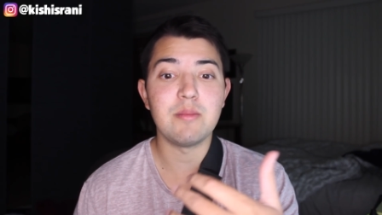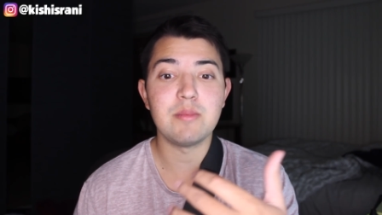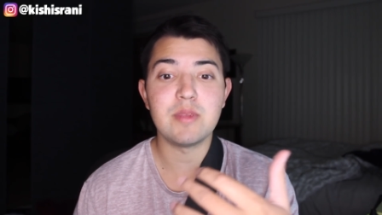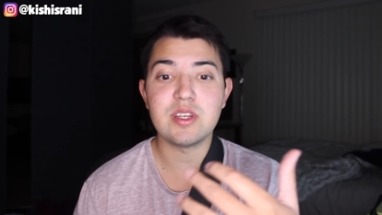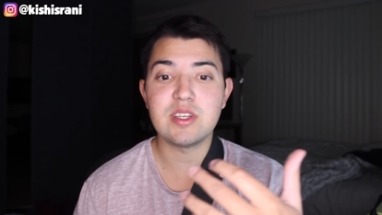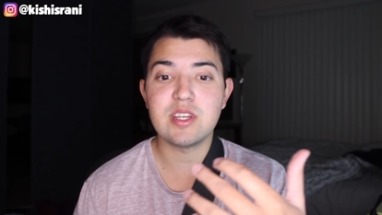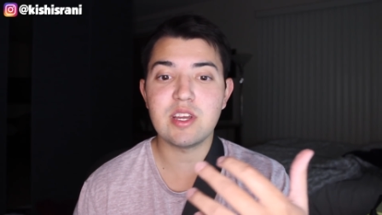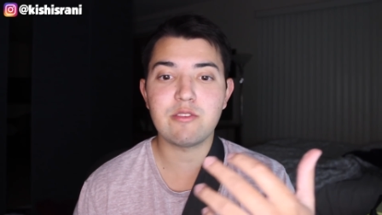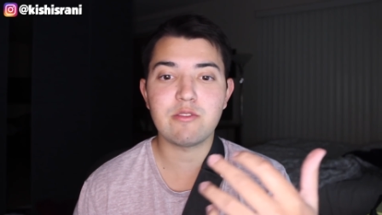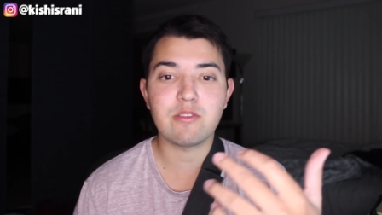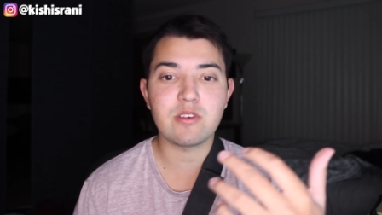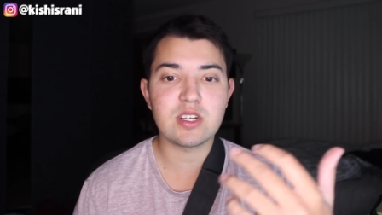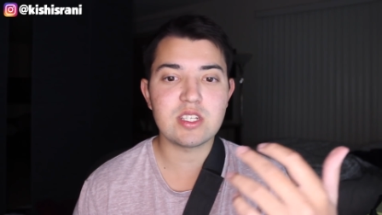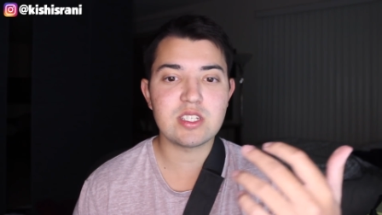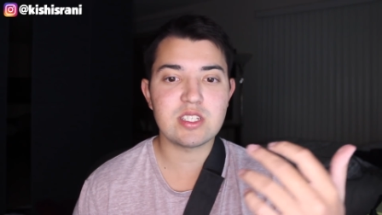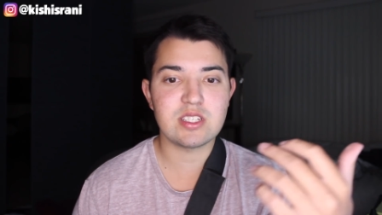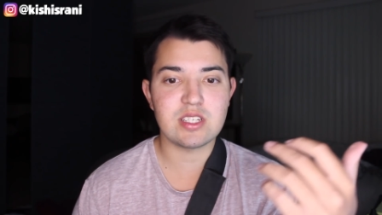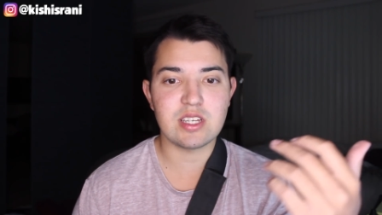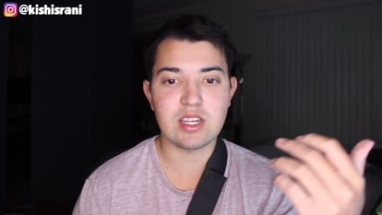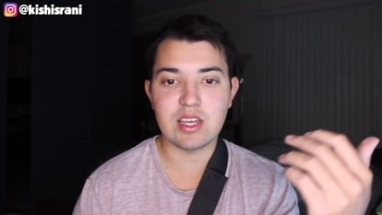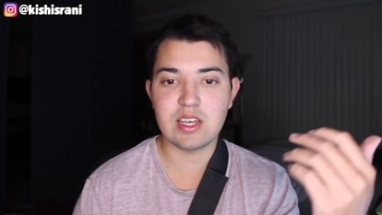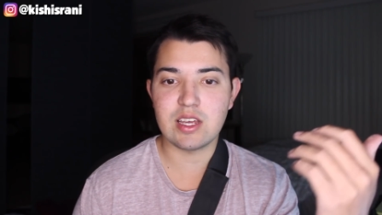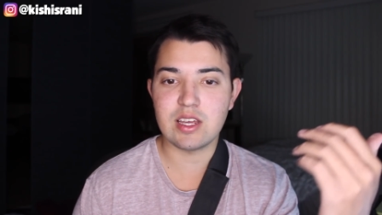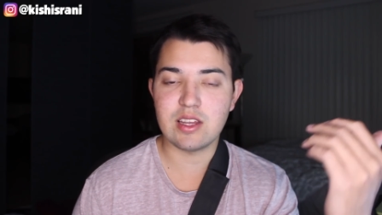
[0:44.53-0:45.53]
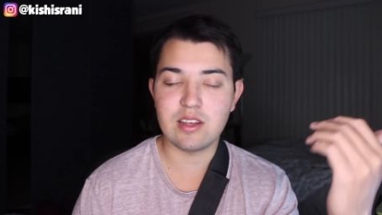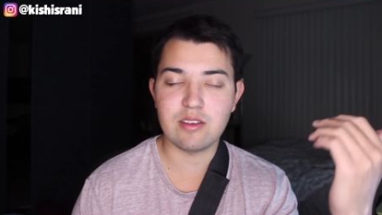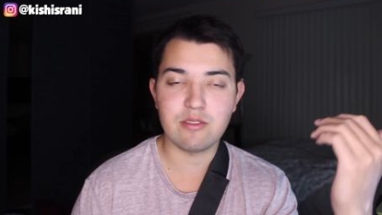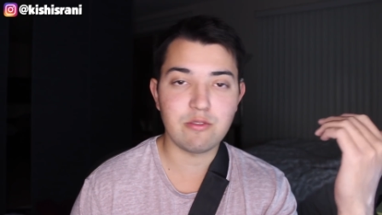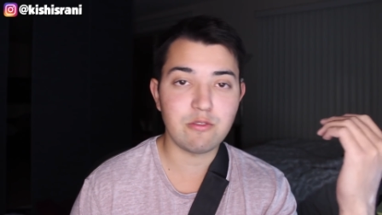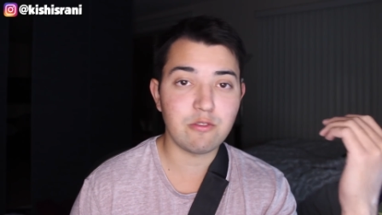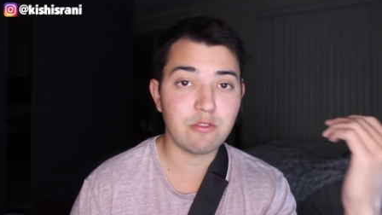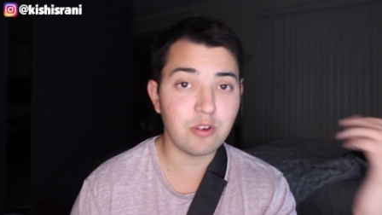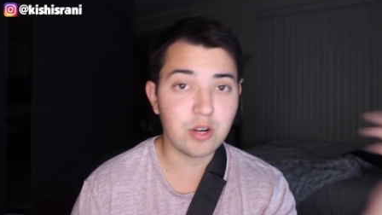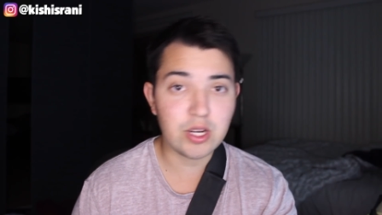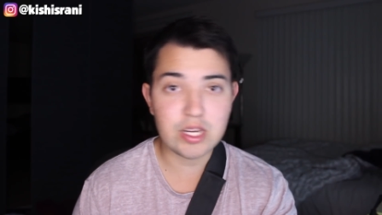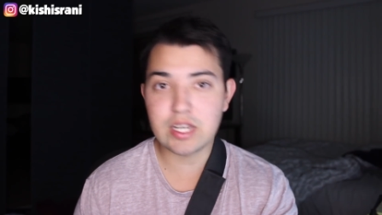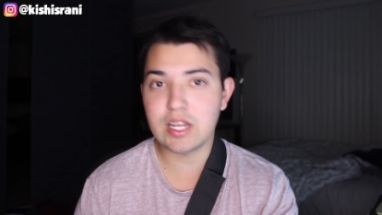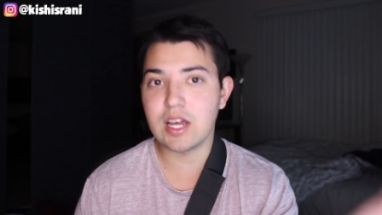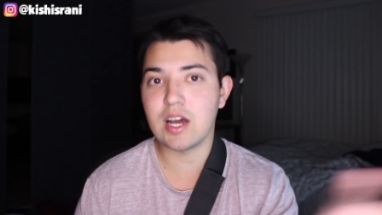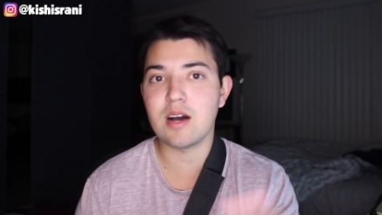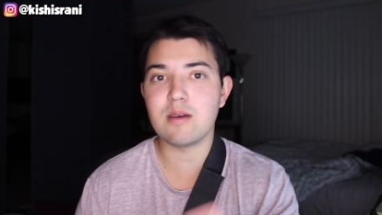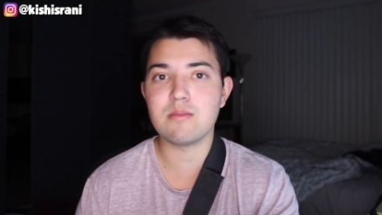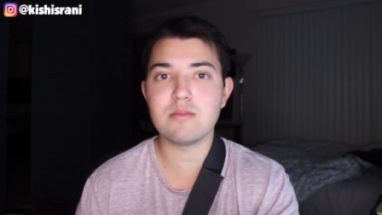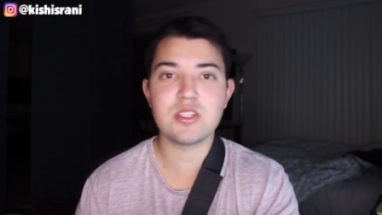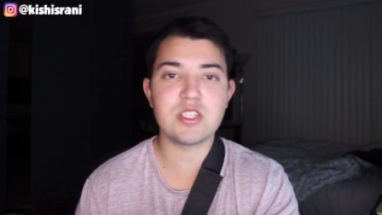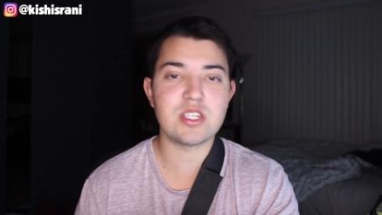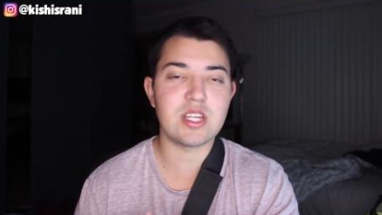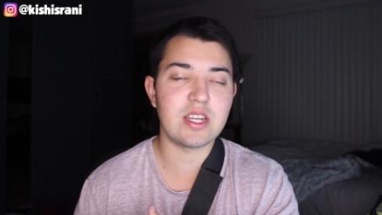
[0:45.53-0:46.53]
the difference in
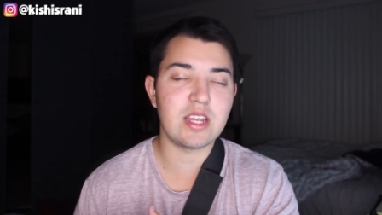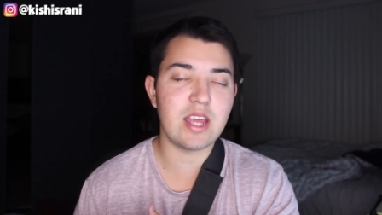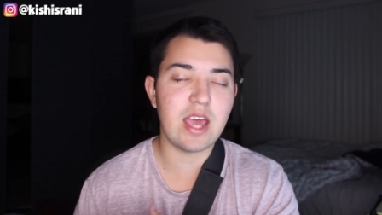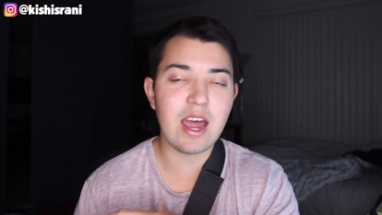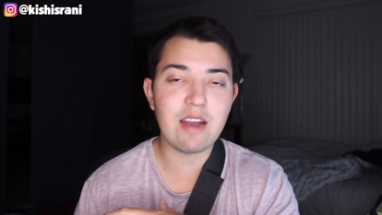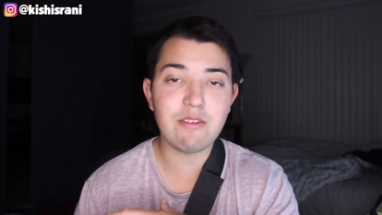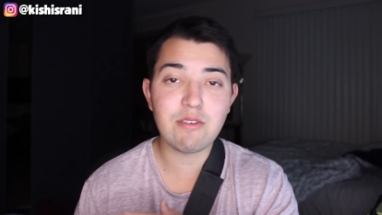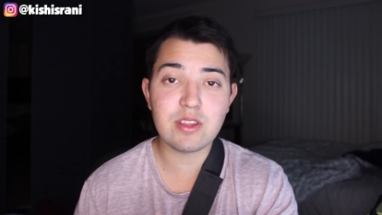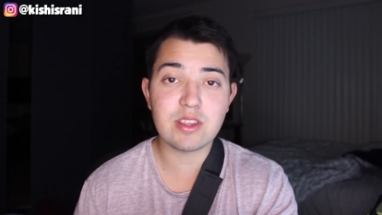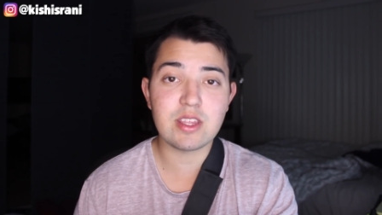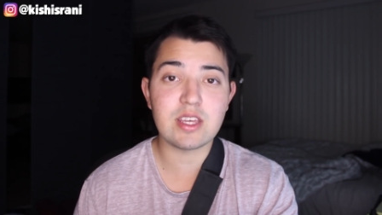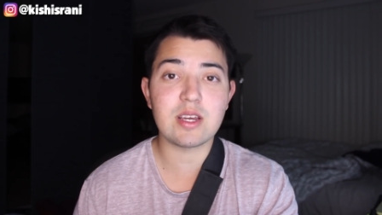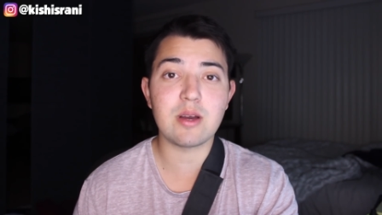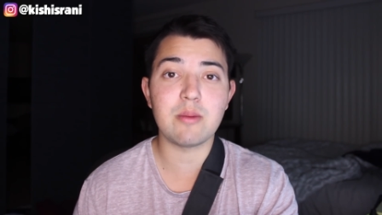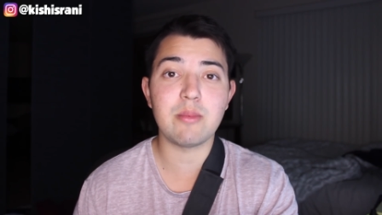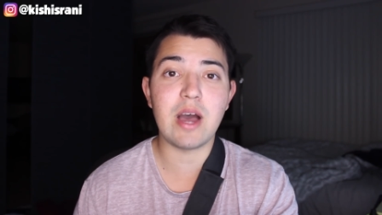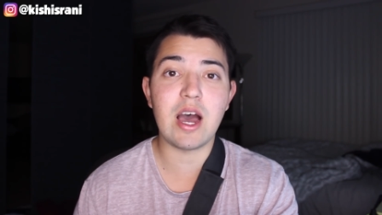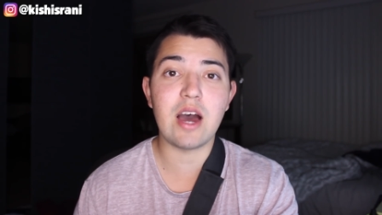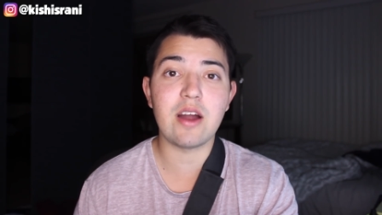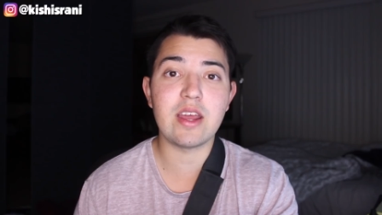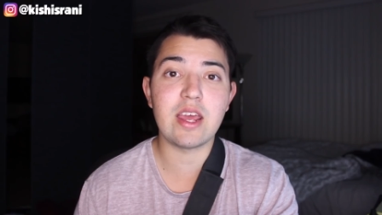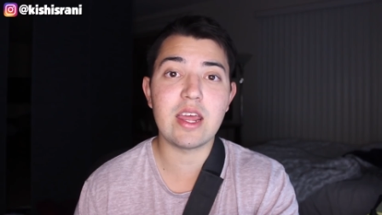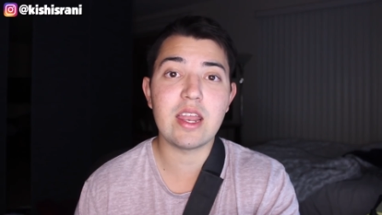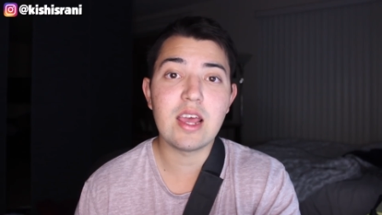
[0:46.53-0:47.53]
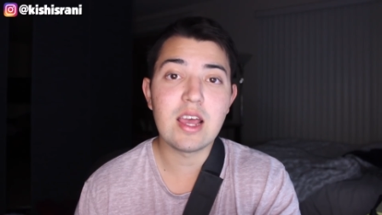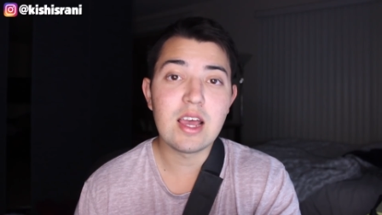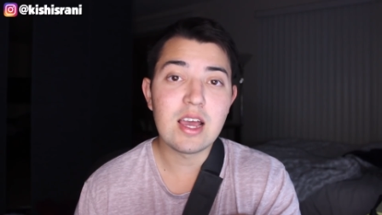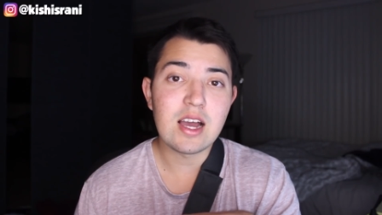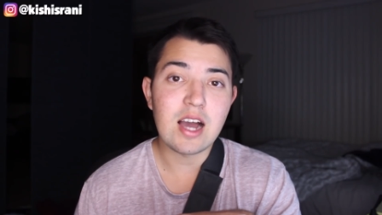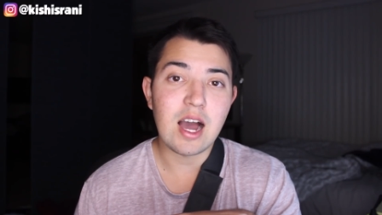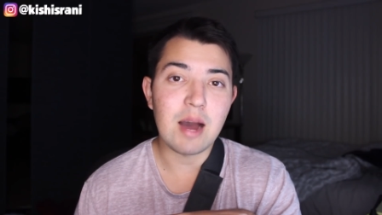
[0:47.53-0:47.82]
freedoms and everything about it.